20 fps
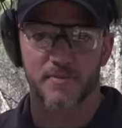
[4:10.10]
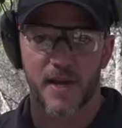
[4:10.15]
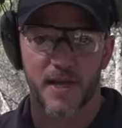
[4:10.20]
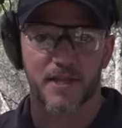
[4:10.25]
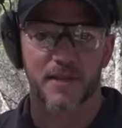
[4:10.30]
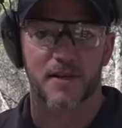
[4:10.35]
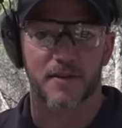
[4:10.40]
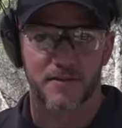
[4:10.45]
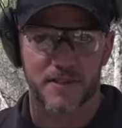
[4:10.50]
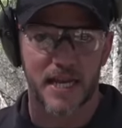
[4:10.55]

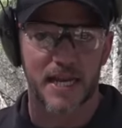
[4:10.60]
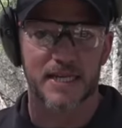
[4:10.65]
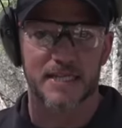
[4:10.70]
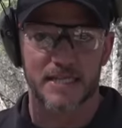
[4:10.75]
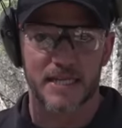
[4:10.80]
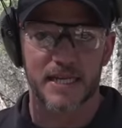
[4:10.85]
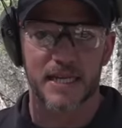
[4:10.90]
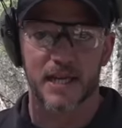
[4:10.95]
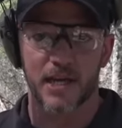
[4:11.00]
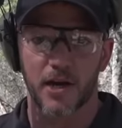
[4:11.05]
method of
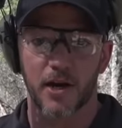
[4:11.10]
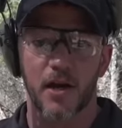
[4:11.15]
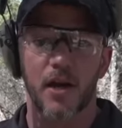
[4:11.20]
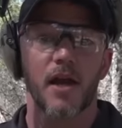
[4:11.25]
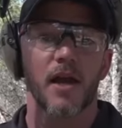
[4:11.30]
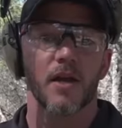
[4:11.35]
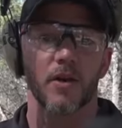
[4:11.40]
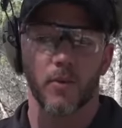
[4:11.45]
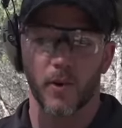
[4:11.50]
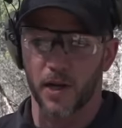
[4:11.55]
testing here.
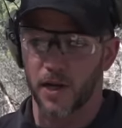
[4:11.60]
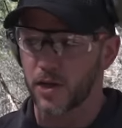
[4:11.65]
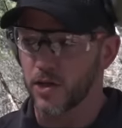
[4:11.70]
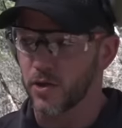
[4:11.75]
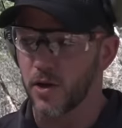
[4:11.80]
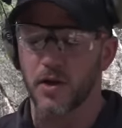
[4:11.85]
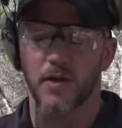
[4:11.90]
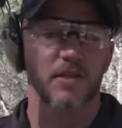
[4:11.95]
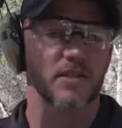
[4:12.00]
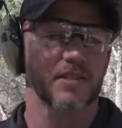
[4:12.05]
We're gonna
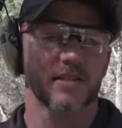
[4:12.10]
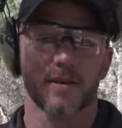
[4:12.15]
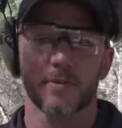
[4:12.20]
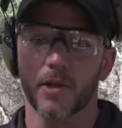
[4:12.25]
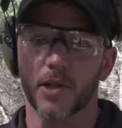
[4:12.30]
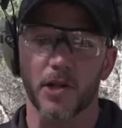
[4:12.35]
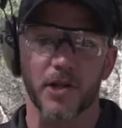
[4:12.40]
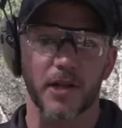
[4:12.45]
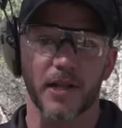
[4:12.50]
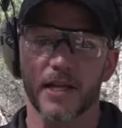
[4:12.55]
do it
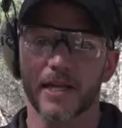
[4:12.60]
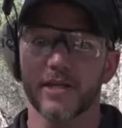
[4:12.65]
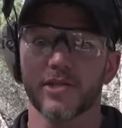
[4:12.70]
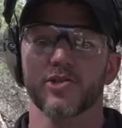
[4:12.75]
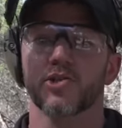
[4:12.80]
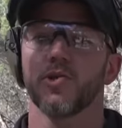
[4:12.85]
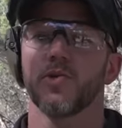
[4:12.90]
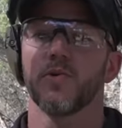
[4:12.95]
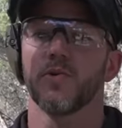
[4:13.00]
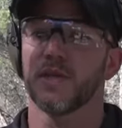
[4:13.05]
similarly
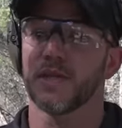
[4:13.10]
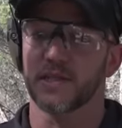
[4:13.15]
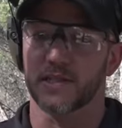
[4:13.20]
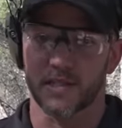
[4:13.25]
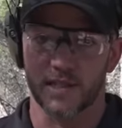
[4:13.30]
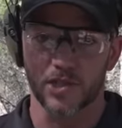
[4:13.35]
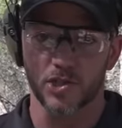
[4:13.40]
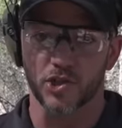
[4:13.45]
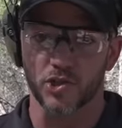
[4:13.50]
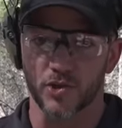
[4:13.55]
to the
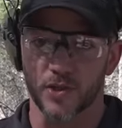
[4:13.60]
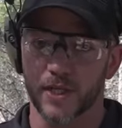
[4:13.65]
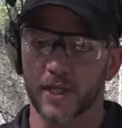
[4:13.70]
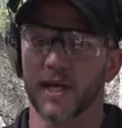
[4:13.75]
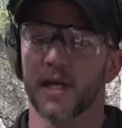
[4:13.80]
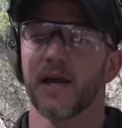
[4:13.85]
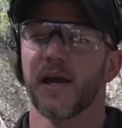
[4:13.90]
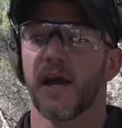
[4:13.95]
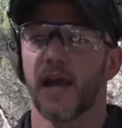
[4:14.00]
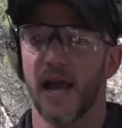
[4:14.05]

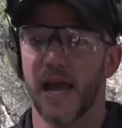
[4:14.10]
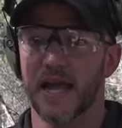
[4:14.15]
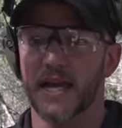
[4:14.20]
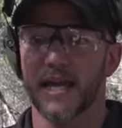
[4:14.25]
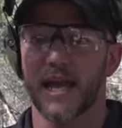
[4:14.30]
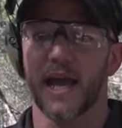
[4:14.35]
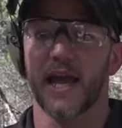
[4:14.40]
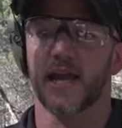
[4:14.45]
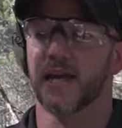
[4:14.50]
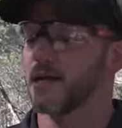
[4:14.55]
Century
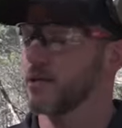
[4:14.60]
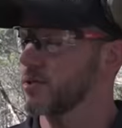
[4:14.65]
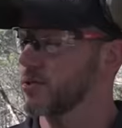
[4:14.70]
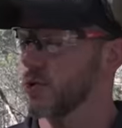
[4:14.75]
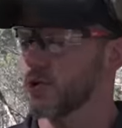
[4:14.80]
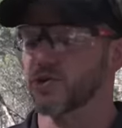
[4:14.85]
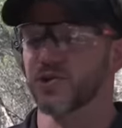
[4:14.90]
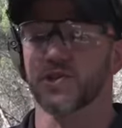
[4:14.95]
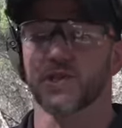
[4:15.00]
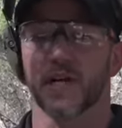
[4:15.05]
AK
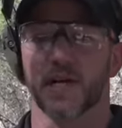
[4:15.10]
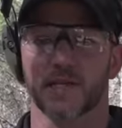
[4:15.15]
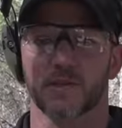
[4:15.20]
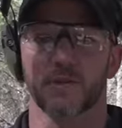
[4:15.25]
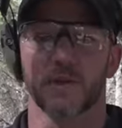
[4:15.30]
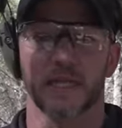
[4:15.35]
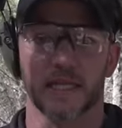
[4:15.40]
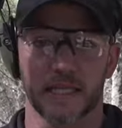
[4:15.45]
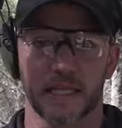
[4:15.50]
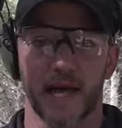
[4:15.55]
torture test we did